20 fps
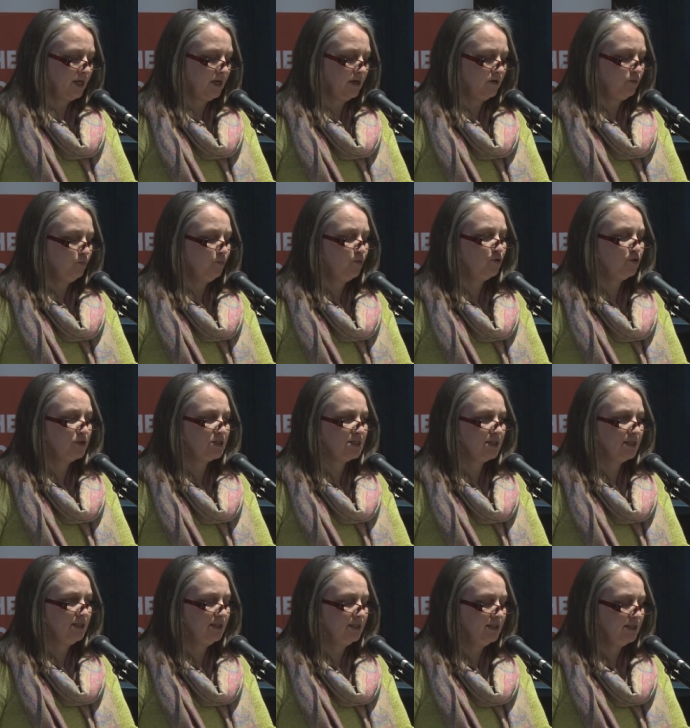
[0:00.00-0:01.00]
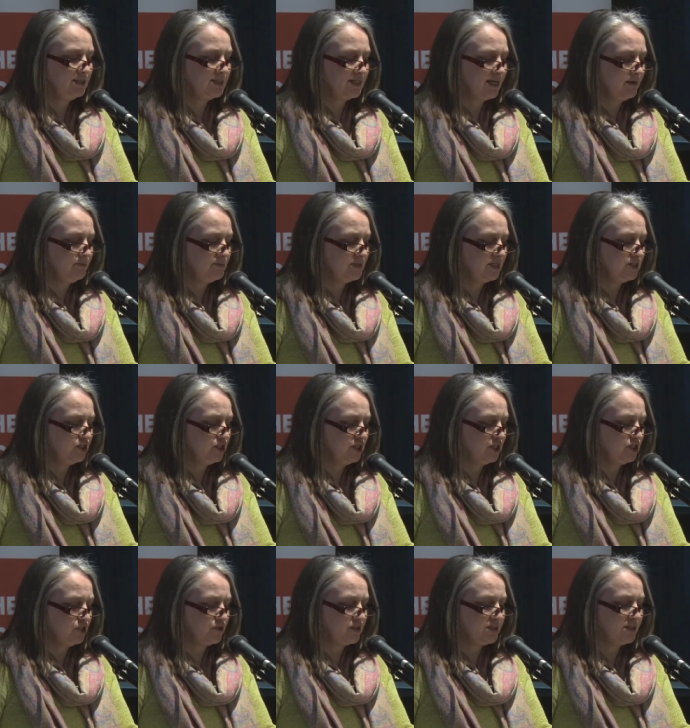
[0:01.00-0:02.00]
A report in the Times
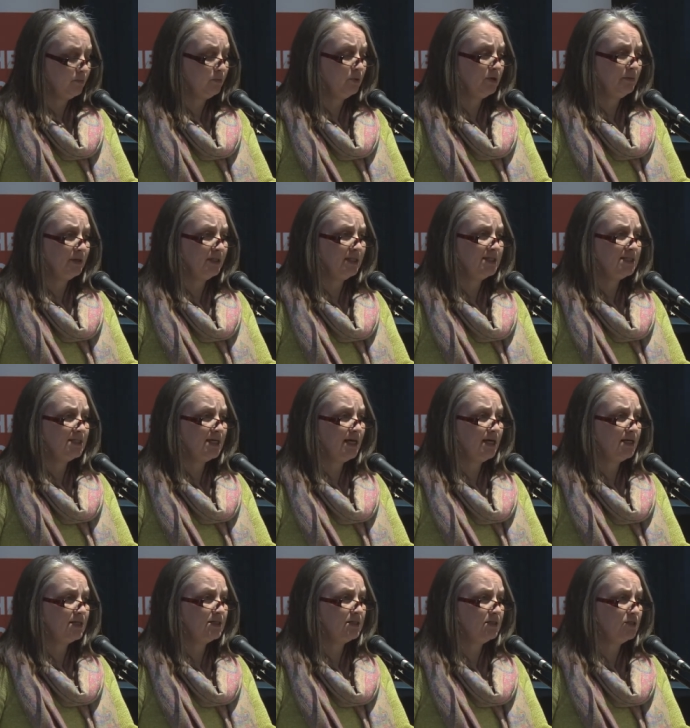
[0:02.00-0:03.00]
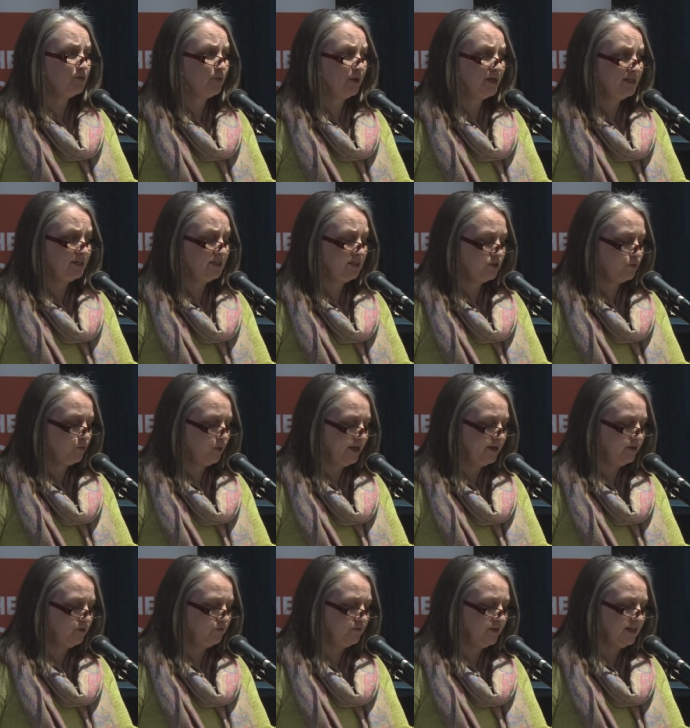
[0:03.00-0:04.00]
Educational Supplement, the TES, in
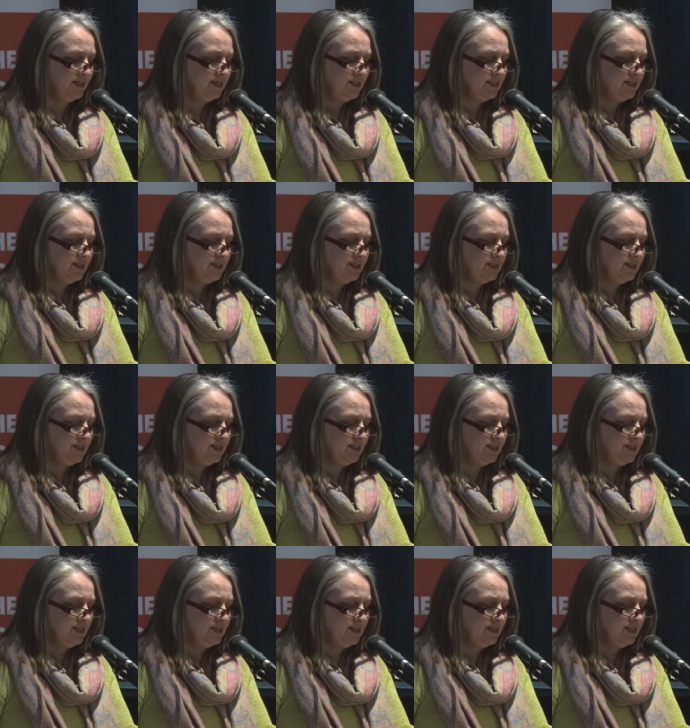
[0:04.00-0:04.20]
2012,